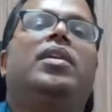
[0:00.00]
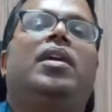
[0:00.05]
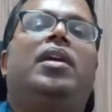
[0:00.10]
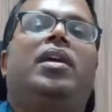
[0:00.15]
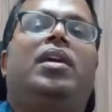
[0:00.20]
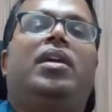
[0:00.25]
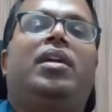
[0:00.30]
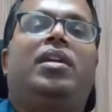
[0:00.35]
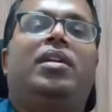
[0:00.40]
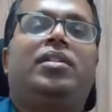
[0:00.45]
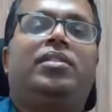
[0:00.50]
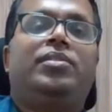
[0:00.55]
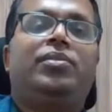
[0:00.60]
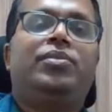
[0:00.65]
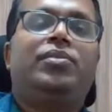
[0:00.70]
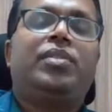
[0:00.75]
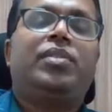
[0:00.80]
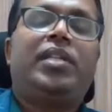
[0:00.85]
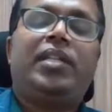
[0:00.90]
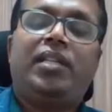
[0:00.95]

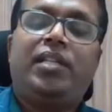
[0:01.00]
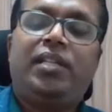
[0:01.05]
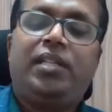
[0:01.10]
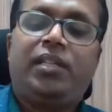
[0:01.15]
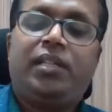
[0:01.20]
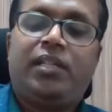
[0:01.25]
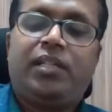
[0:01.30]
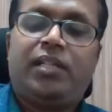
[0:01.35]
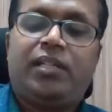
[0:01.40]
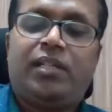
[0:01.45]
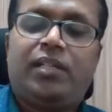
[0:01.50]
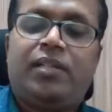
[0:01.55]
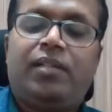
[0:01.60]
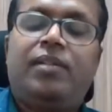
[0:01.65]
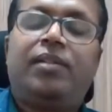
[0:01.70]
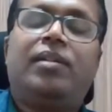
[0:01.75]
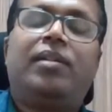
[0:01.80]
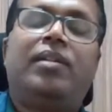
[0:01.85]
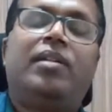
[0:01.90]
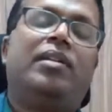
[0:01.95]
Usually,
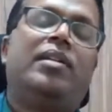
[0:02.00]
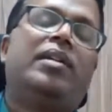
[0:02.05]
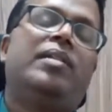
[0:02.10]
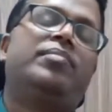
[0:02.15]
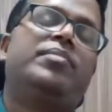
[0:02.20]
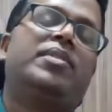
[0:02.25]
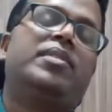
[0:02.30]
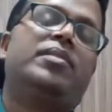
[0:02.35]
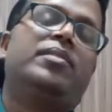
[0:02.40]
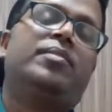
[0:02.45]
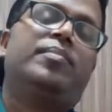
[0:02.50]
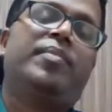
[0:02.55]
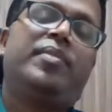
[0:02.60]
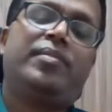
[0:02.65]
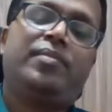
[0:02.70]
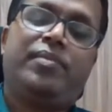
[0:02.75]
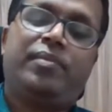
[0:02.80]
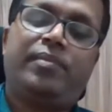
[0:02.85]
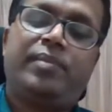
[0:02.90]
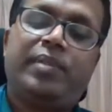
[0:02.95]
after the
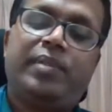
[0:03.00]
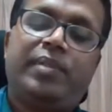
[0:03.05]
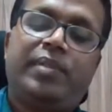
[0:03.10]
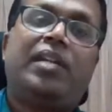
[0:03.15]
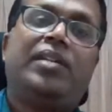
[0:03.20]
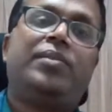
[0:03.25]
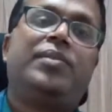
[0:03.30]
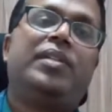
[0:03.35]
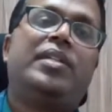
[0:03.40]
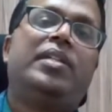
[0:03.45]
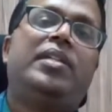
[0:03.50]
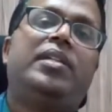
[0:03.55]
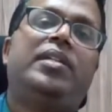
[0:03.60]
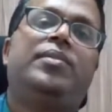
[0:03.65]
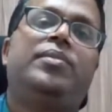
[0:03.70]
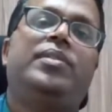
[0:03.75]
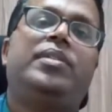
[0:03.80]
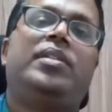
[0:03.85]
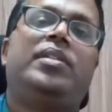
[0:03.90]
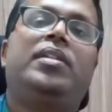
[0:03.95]
performing the IUI,
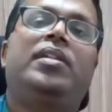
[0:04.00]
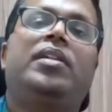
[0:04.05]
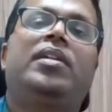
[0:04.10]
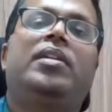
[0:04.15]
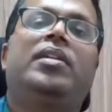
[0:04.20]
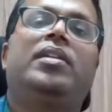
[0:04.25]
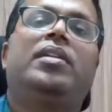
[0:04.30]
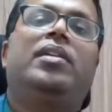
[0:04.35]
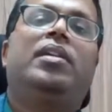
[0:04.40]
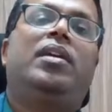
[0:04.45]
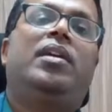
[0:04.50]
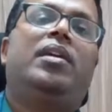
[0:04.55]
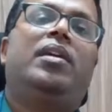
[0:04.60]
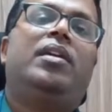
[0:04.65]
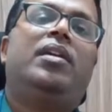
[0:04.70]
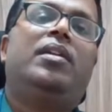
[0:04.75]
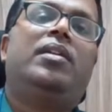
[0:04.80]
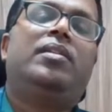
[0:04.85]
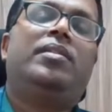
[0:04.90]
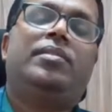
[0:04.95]

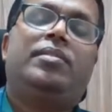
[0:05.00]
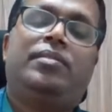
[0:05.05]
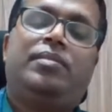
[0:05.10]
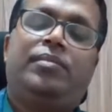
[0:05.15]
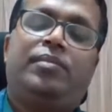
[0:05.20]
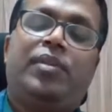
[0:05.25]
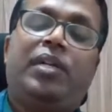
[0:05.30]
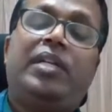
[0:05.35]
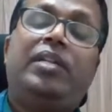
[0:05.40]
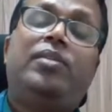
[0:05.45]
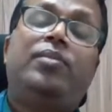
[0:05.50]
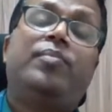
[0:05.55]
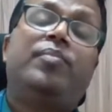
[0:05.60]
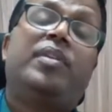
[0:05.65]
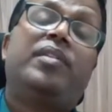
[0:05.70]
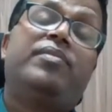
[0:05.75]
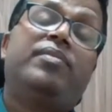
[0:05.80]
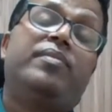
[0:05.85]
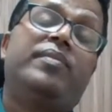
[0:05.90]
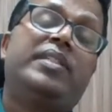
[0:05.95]
while
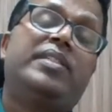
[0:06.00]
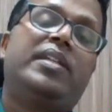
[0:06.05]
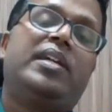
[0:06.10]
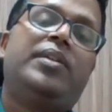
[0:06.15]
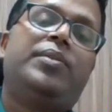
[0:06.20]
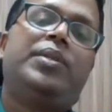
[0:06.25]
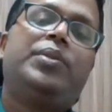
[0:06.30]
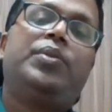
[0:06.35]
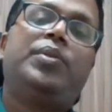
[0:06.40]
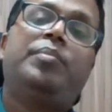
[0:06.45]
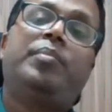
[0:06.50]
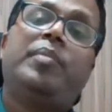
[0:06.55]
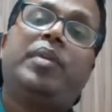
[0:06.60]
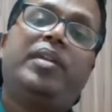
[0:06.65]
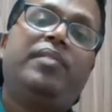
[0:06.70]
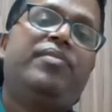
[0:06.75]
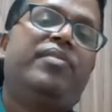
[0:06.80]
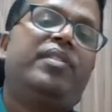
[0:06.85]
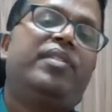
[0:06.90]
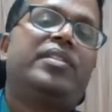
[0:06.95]
performing the IUI, we may
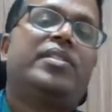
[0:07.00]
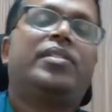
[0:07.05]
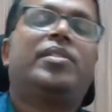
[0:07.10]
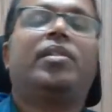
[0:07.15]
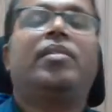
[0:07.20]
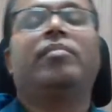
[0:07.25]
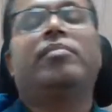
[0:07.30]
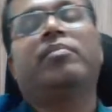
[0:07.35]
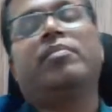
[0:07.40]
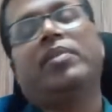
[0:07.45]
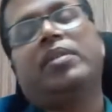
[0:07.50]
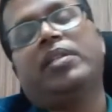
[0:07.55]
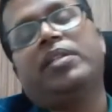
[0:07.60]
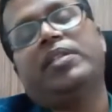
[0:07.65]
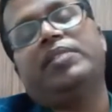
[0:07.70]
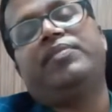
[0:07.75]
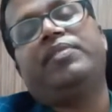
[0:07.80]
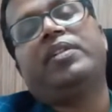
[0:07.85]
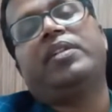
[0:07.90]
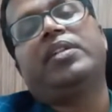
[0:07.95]
face some
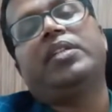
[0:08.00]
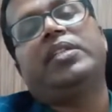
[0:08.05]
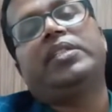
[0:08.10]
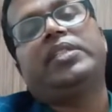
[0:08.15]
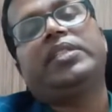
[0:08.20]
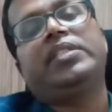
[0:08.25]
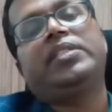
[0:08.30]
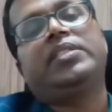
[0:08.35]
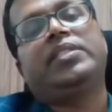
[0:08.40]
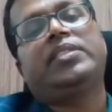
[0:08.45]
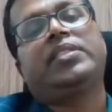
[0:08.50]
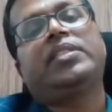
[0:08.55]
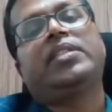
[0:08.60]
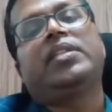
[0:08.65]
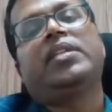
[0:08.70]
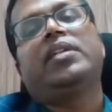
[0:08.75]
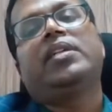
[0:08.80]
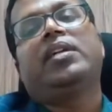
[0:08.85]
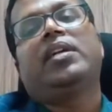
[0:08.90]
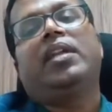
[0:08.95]
difficulties,
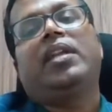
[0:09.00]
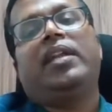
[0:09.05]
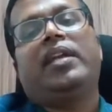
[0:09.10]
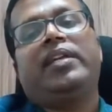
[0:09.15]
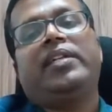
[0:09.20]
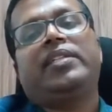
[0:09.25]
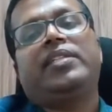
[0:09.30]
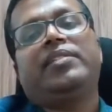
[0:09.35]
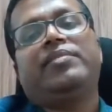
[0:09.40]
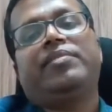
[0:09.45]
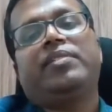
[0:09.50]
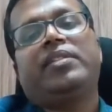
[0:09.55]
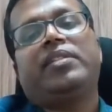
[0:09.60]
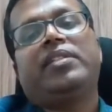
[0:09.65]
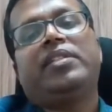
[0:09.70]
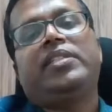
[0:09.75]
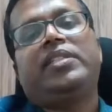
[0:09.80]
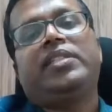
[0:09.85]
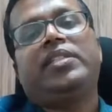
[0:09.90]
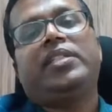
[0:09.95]
like
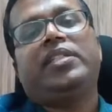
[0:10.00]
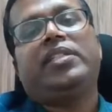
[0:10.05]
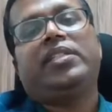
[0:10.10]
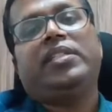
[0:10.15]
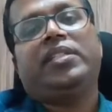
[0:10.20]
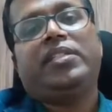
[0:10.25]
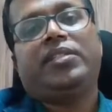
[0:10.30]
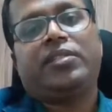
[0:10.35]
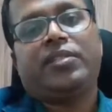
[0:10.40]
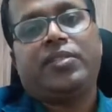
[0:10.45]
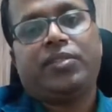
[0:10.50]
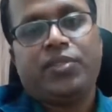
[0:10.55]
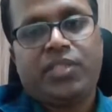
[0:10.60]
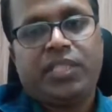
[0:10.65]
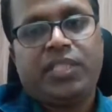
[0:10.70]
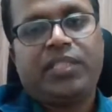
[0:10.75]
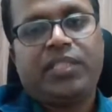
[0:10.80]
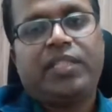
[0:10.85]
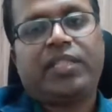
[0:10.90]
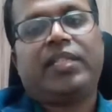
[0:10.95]
difficulty in
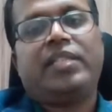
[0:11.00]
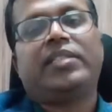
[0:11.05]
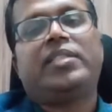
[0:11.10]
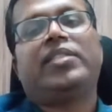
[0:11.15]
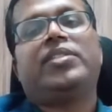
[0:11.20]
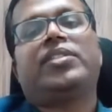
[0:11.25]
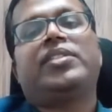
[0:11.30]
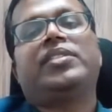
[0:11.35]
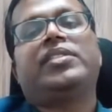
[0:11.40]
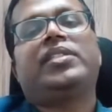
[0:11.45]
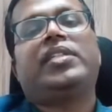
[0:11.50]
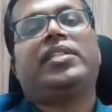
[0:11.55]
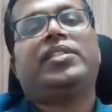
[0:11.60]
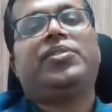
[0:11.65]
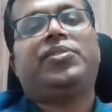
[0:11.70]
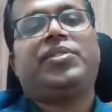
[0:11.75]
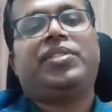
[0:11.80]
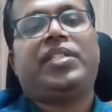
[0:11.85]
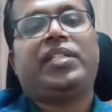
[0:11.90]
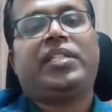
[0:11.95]
introducing the catheter inside the
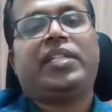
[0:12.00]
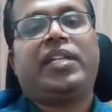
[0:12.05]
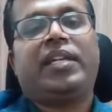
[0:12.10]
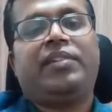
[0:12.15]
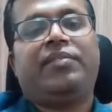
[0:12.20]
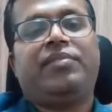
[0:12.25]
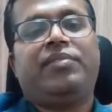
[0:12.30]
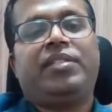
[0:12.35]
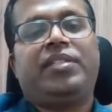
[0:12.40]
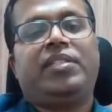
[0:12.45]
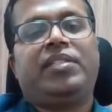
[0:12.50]
uterine cavity.